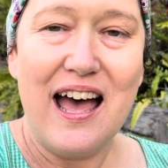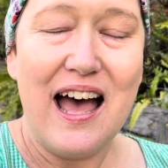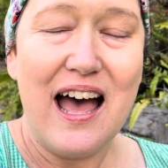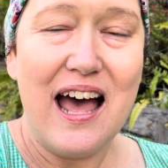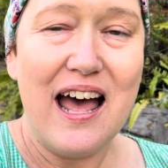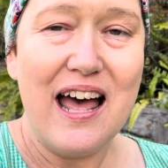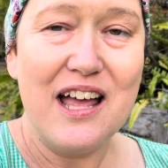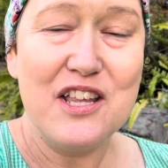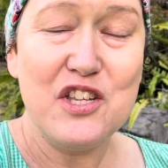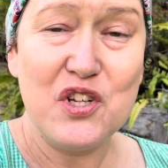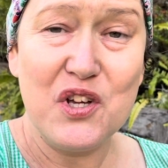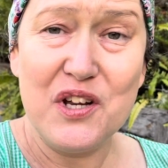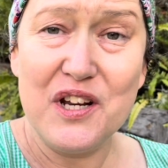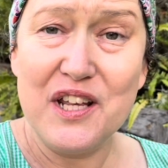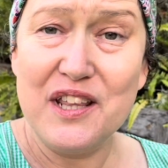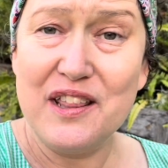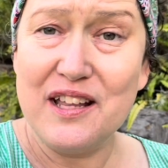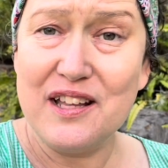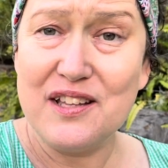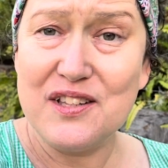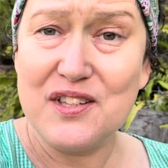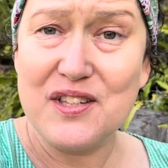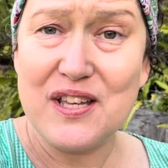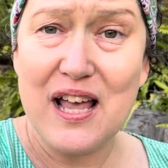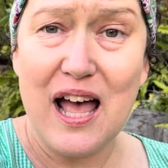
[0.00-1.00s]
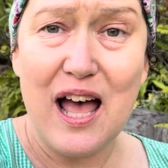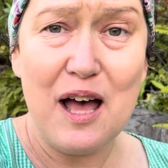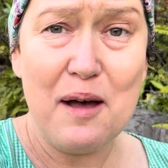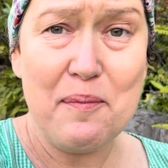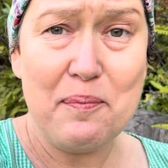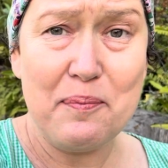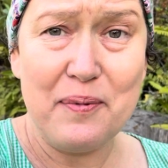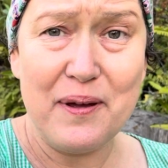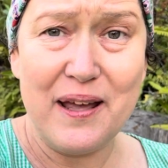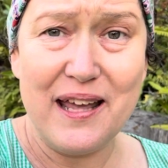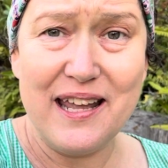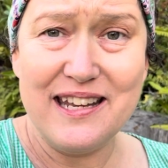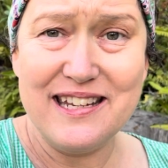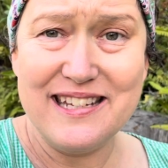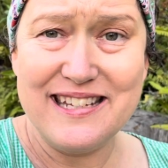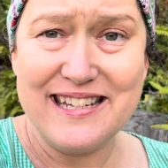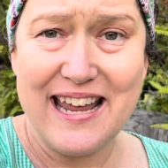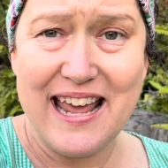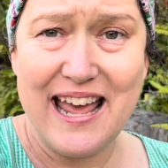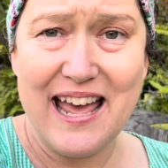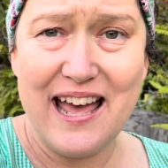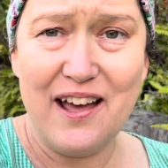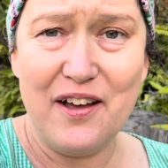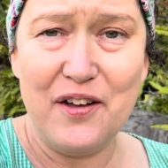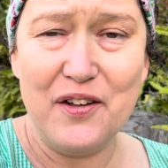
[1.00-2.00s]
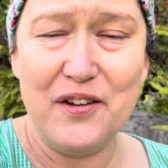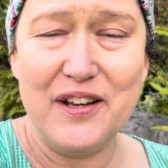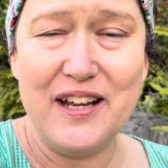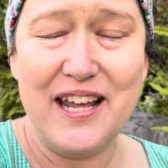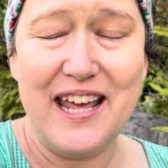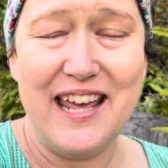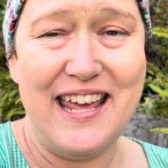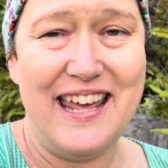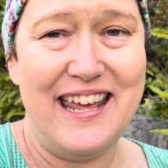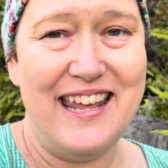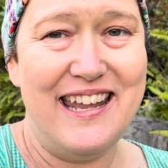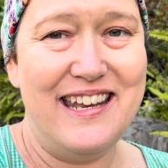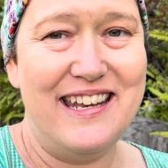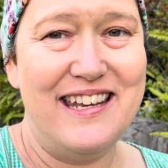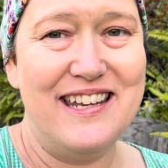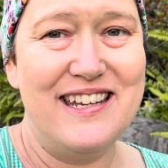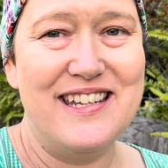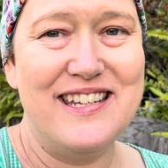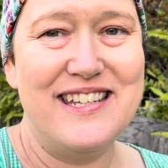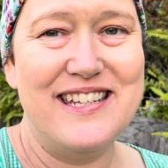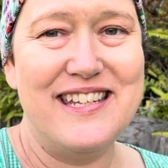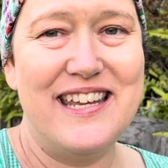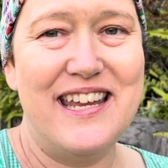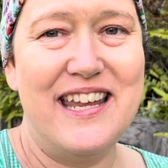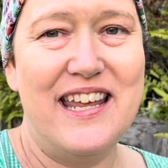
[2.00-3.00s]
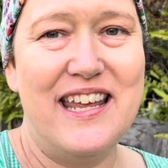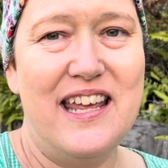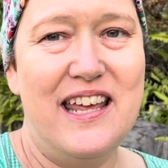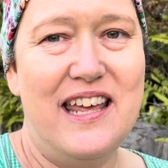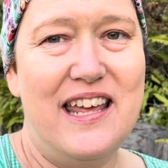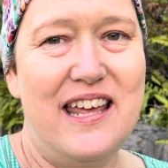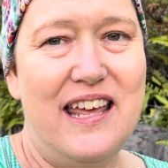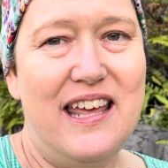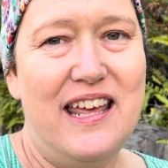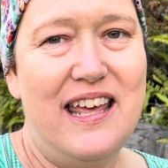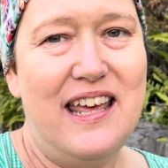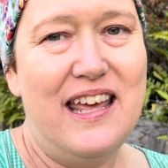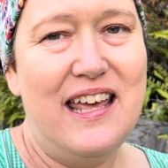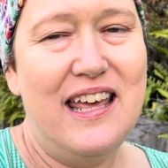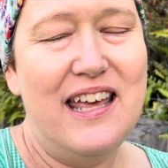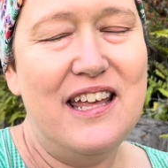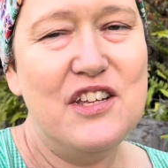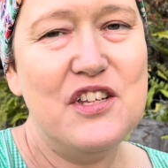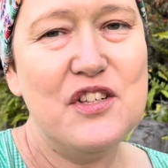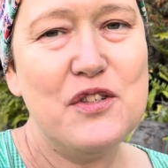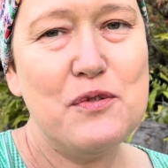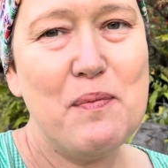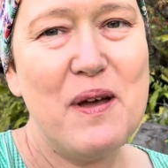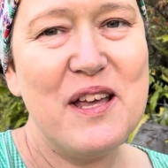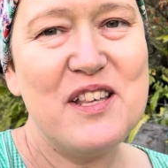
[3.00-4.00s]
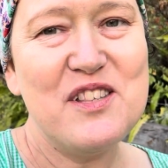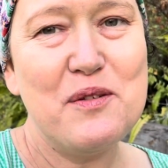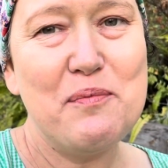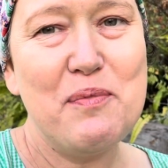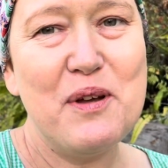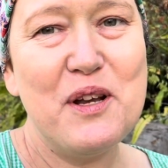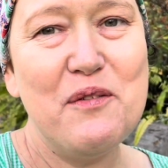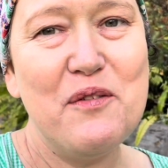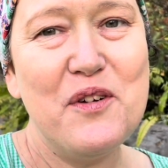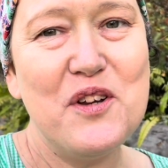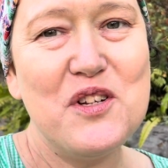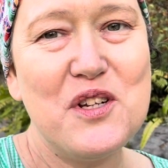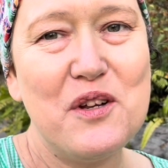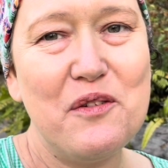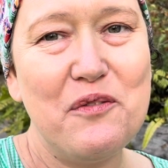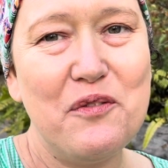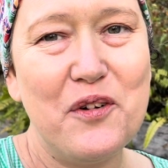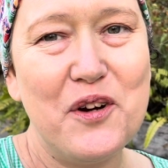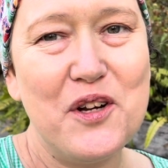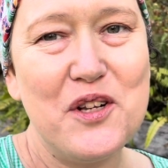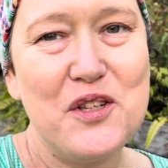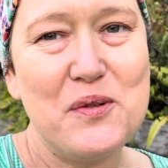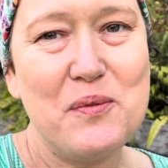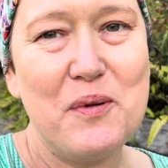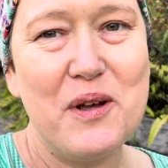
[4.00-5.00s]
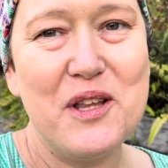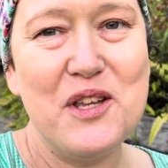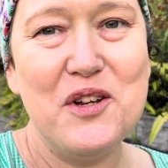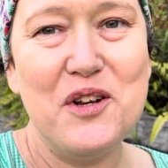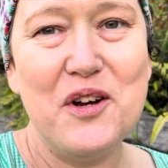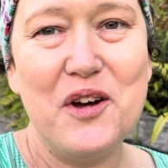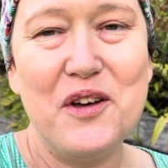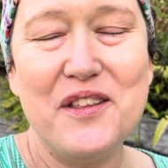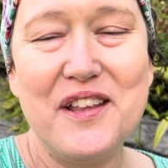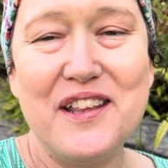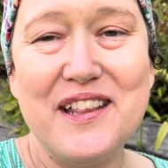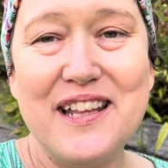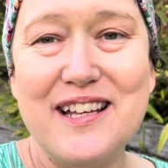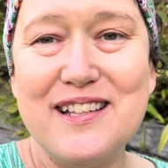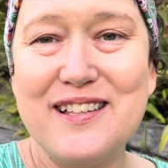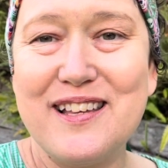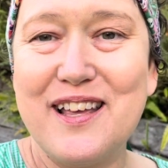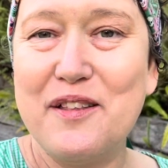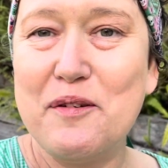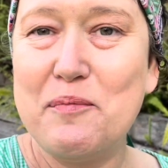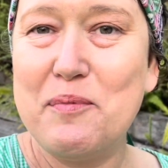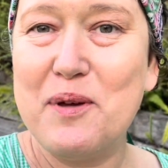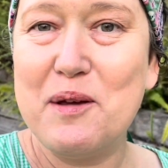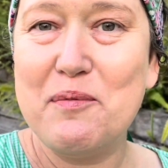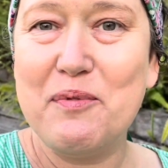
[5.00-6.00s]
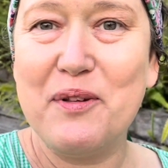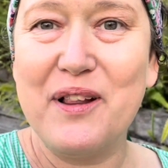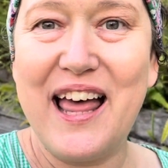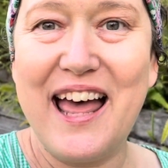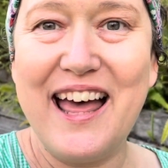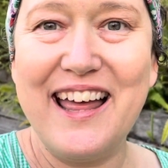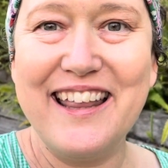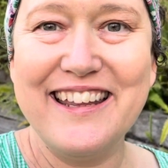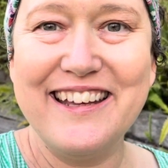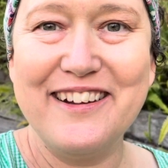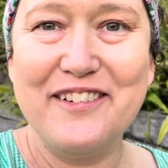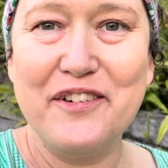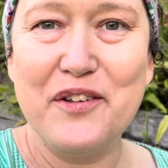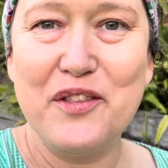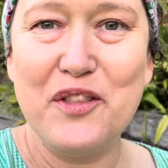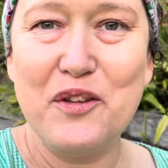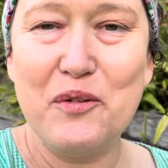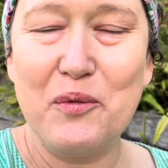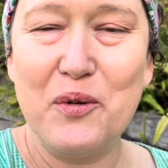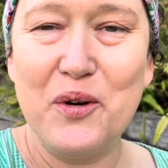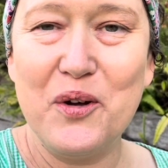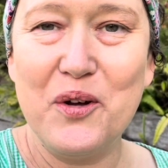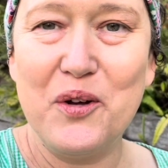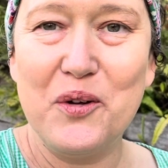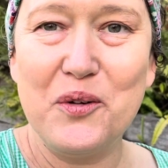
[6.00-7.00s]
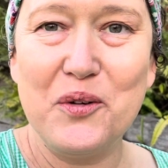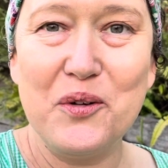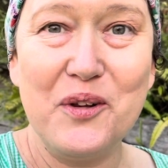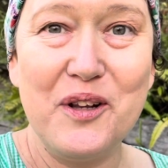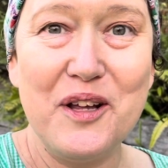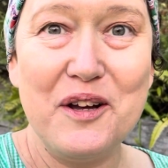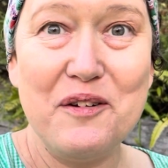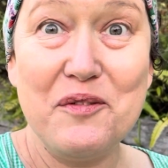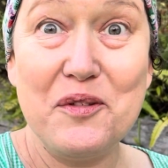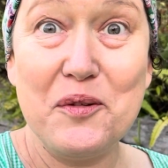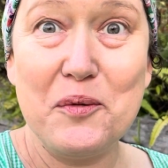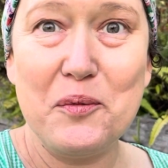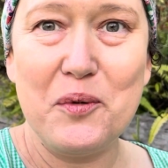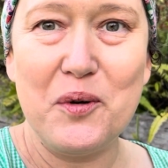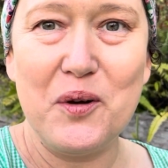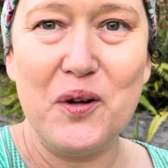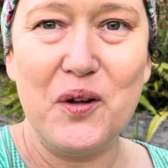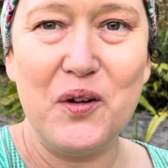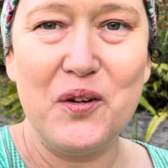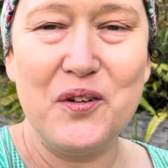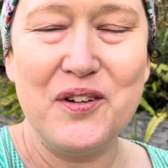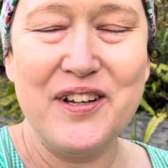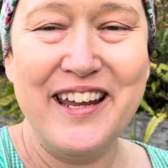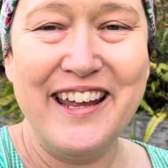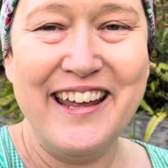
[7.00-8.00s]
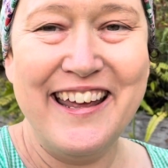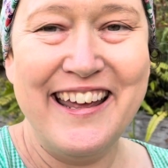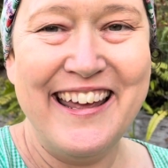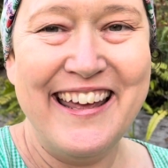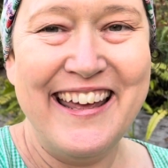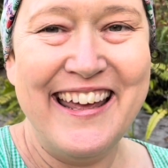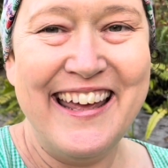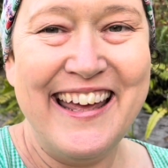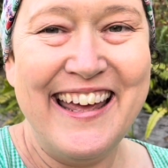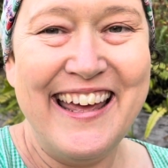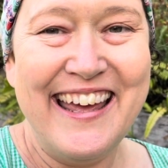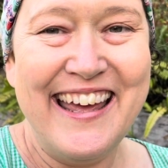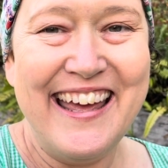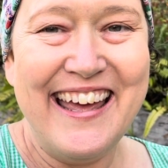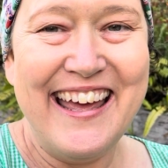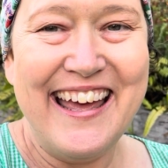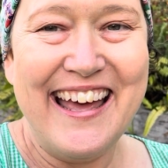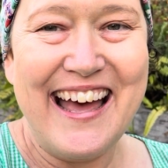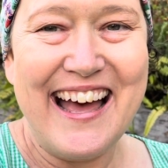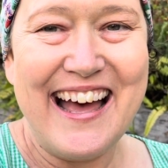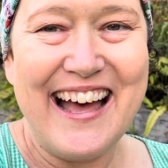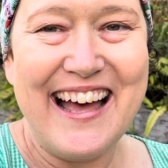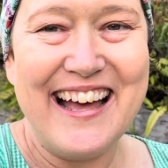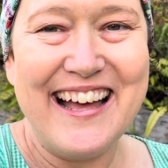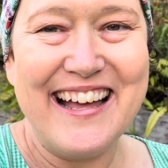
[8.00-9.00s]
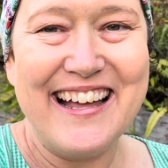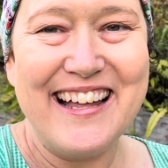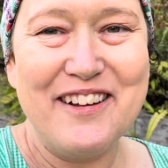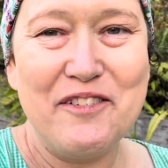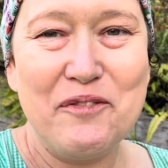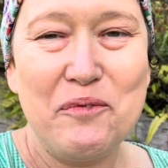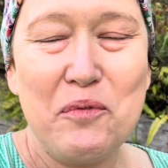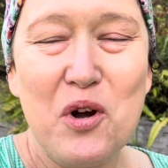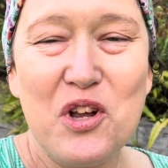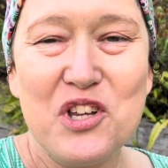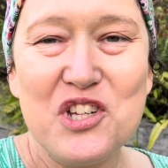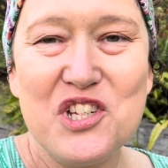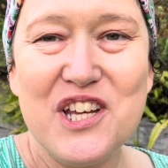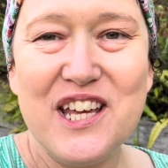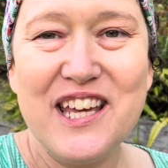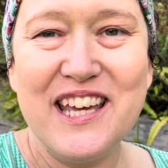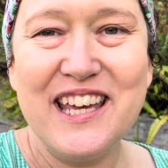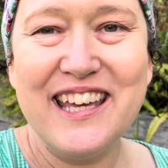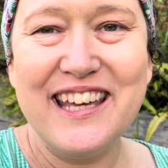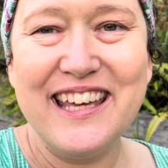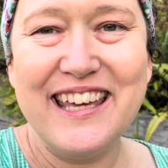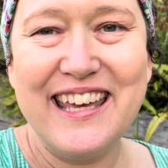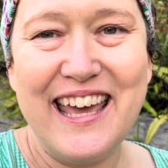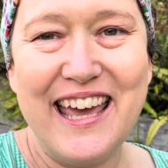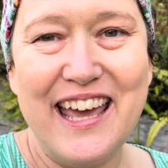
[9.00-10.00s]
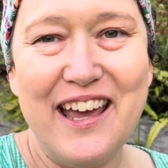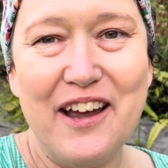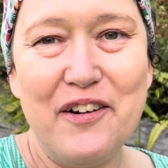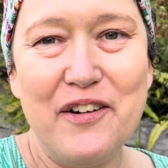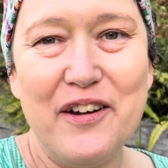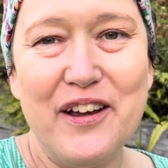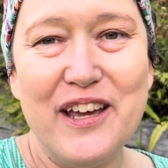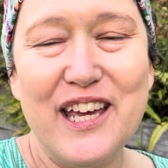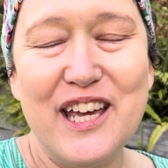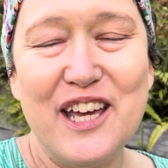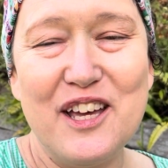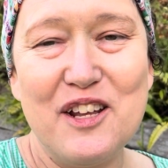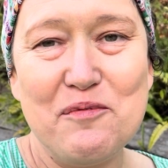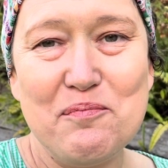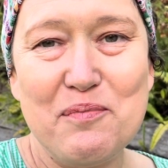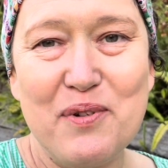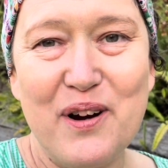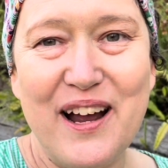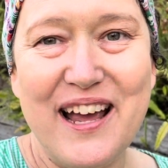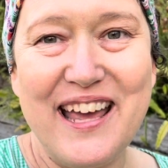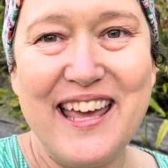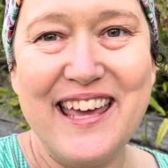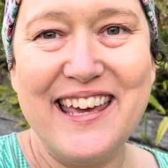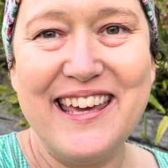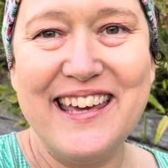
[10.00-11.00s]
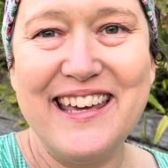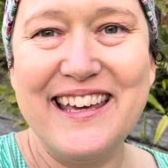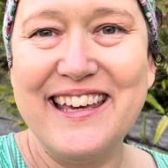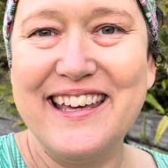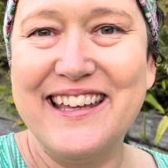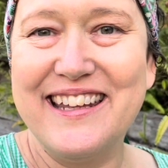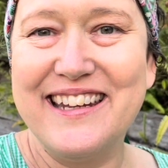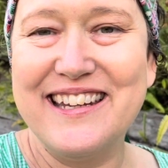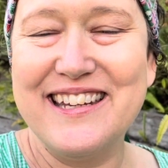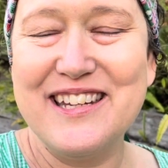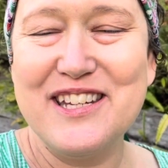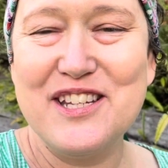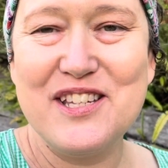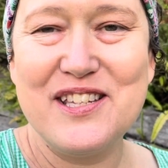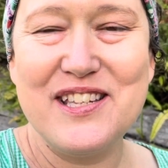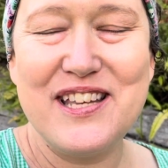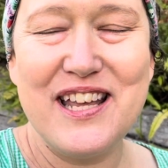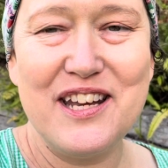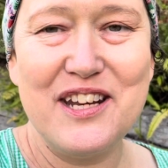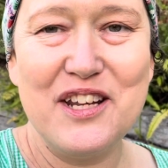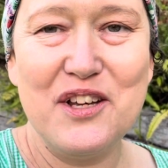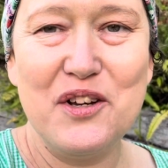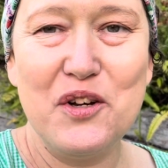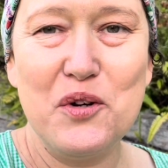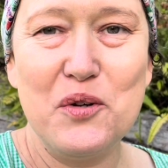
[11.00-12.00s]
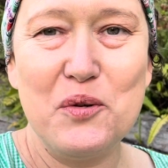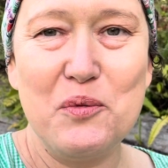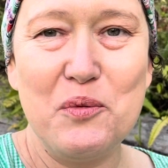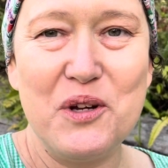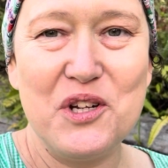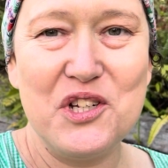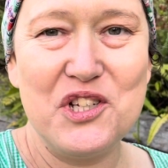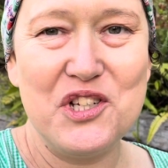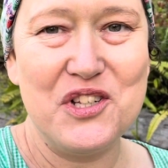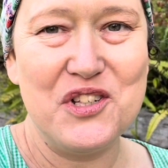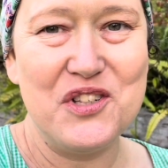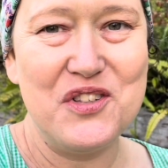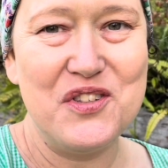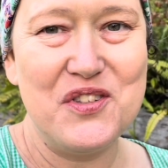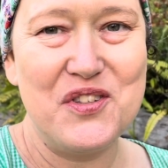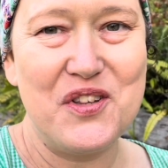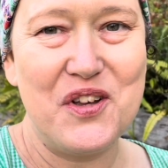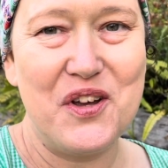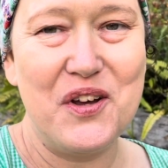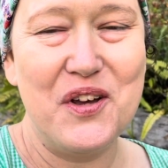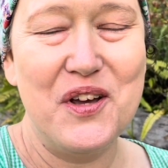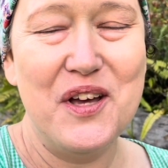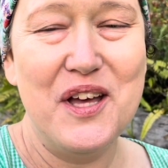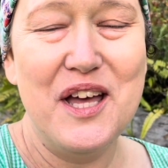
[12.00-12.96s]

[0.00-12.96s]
a journey that's up and down, and just makes a bit of a difference when you know that there's other people out there in the world, all over the world, watching and caring and praying and sending good wishes. So